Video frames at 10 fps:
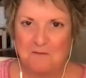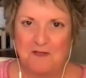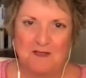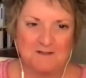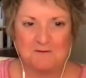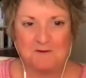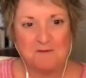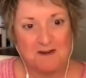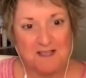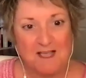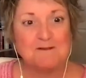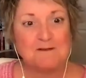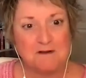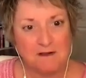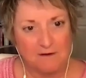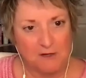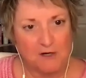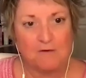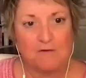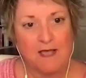because we've been capturing,
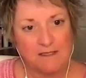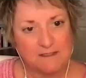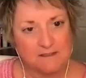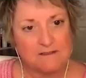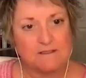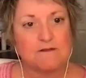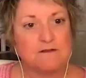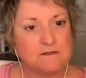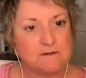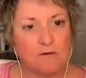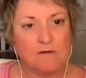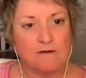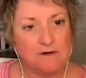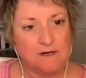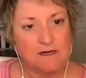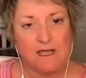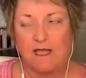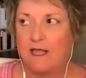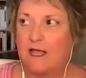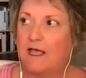the essence of the soul every
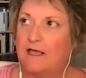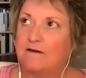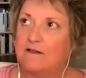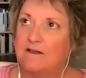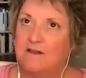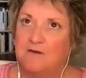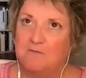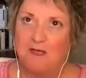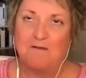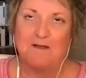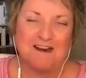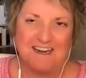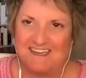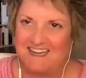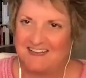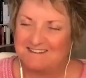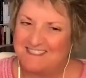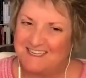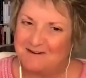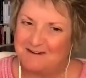day, and maybe writing down
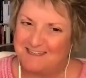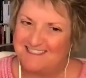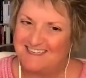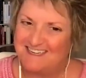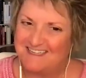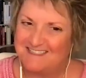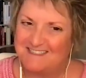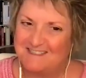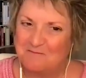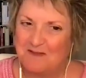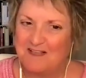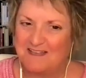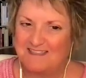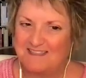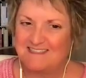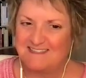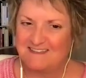synchronicities because,